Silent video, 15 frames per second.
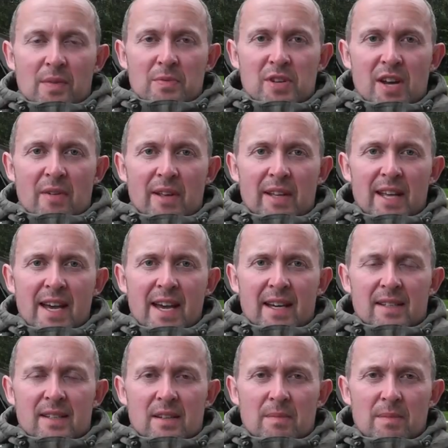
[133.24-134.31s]
Cherry
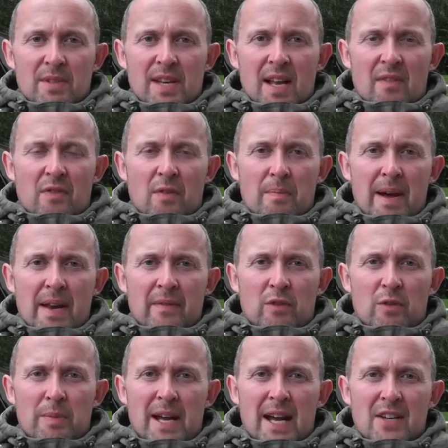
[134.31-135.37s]
Lakes. Myself and Ben have
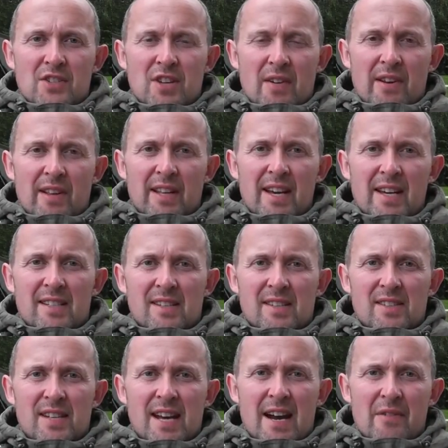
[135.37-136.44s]
come down to Cherry Lakes in
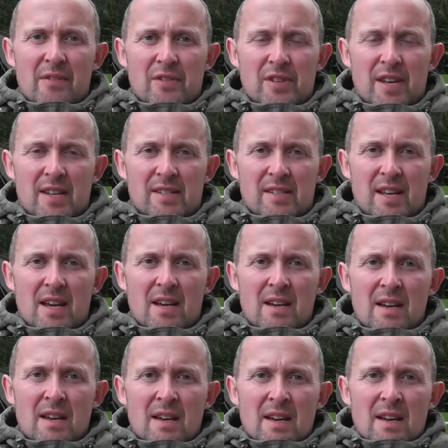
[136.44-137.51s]
Cirencester
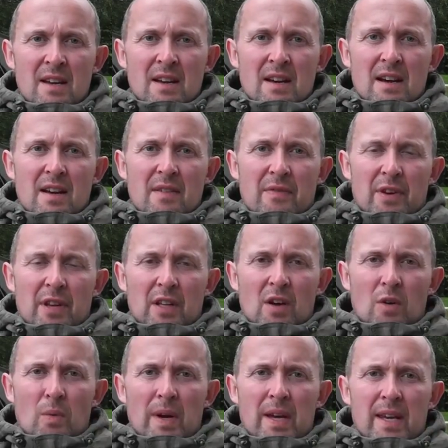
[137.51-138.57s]
for a
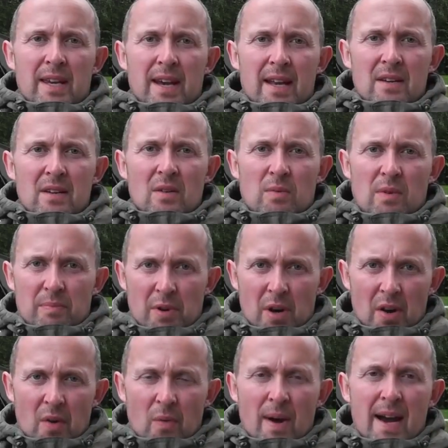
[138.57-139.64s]
long weekend. We
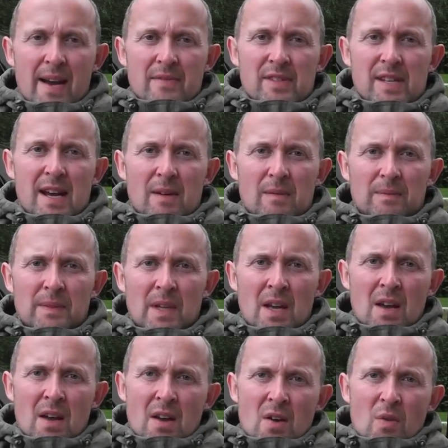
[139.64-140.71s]
brought the wives down.
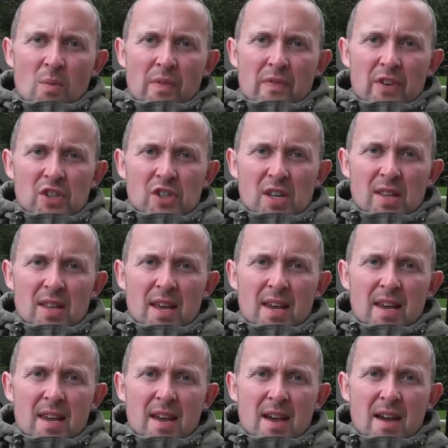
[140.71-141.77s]
We're fishing
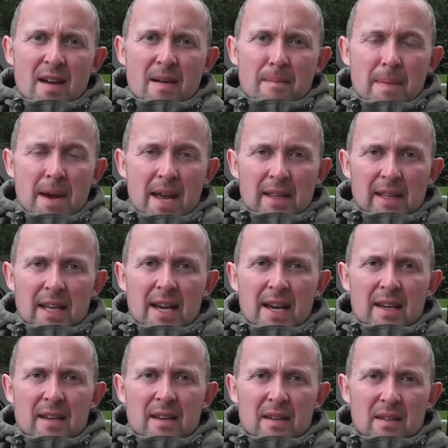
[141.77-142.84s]
the main
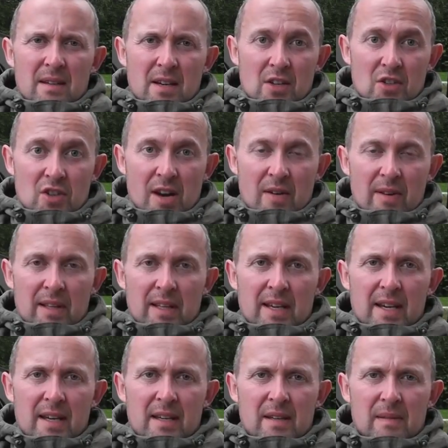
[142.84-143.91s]
lake, Cherry
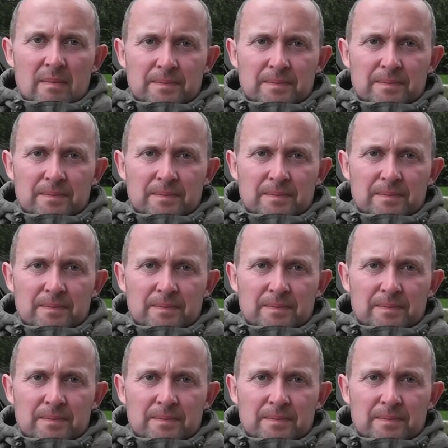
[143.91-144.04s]
Lake.